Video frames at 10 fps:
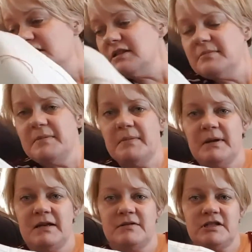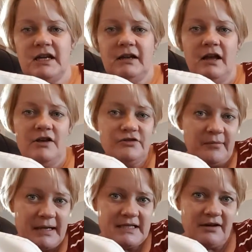It's maybe page 9. So I
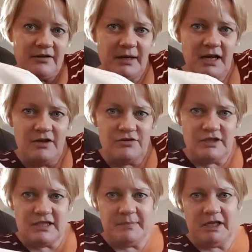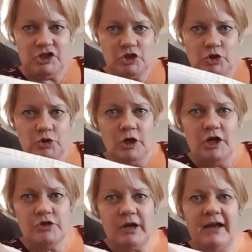went down the way. So this is page 2.
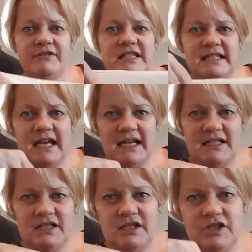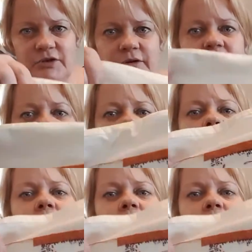So I have decided to do it